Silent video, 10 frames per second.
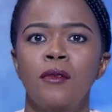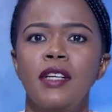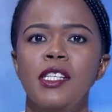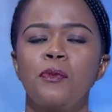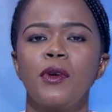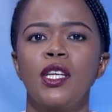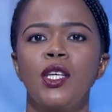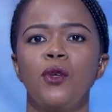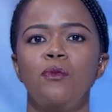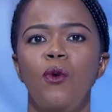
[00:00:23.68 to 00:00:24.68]
Well, let's bring
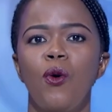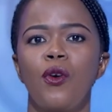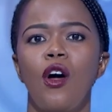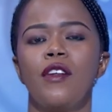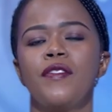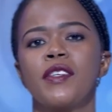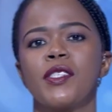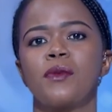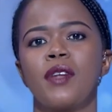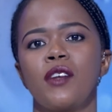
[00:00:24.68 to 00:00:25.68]
you more on
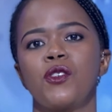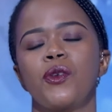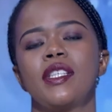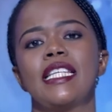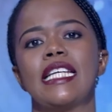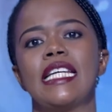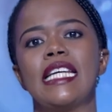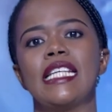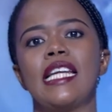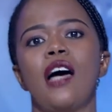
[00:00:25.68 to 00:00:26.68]
this. We're now joined here
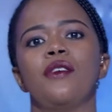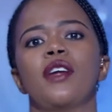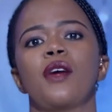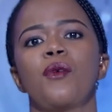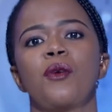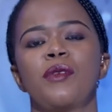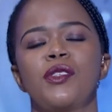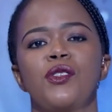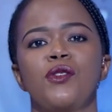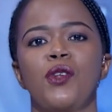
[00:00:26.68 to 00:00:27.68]
in our Nairobi
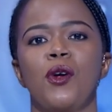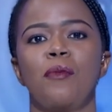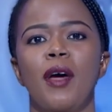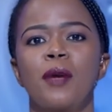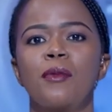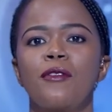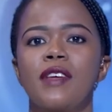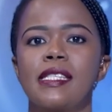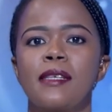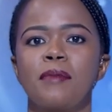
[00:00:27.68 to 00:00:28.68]
studio by Professor